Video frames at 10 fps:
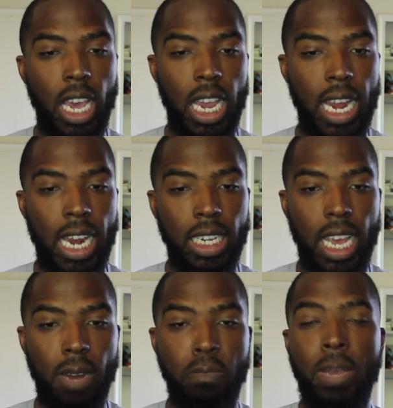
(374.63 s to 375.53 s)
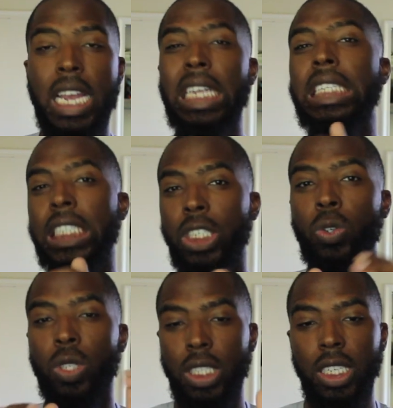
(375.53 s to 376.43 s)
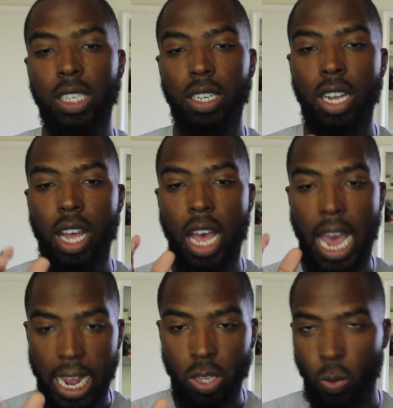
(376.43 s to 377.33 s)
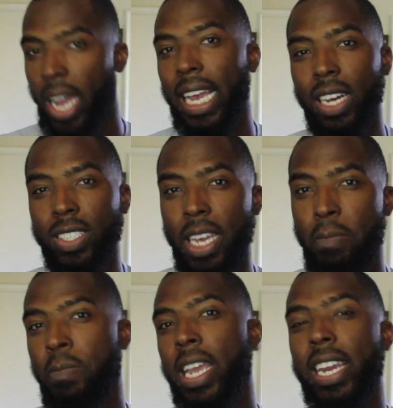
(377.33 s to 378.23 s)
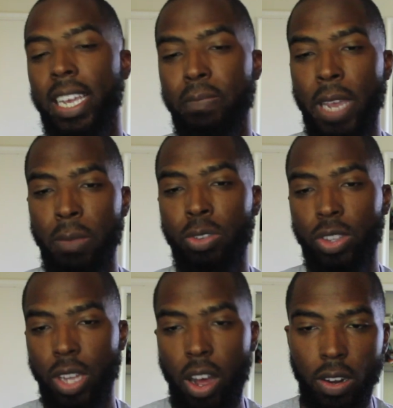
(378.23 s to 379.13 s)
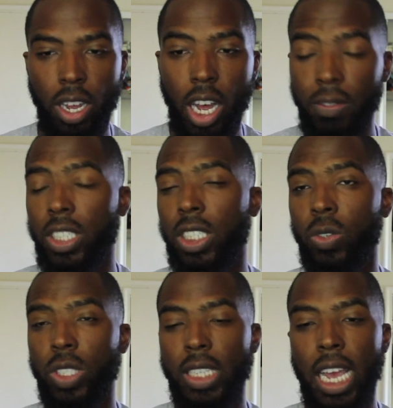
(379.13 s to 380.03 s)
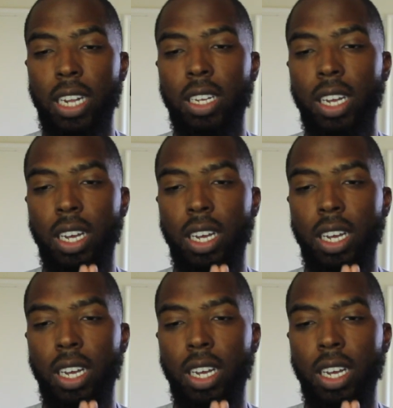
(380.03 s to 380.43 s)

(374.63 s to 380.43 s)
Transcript: and added that many generals here at the White House and many people thought of the generals that